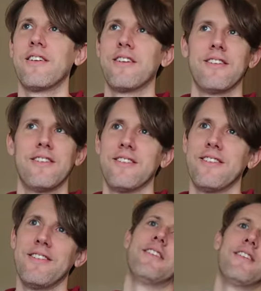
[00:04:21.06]

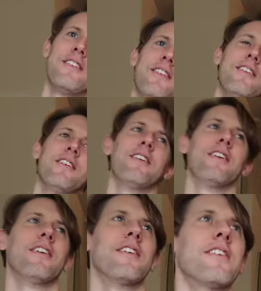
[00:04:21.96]

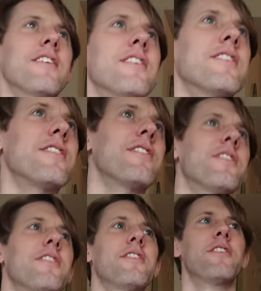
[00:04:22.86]

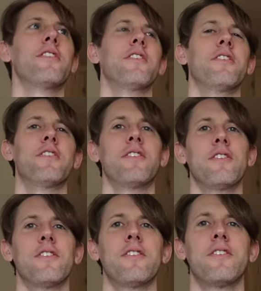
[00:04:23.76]

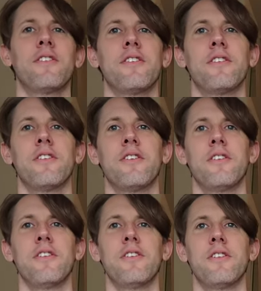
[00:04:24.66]

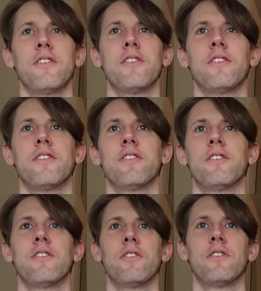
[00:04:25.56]

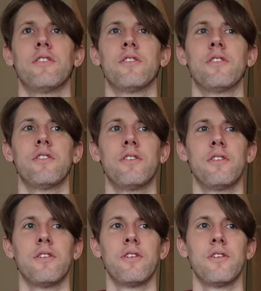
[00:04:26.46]

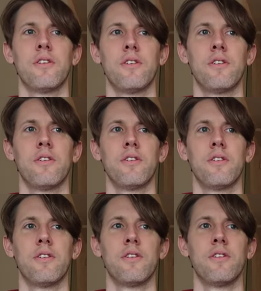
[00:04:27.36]

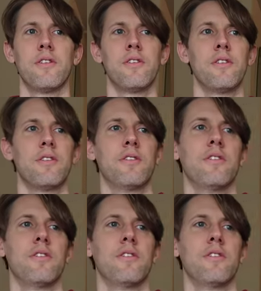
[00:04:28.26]
[no speech]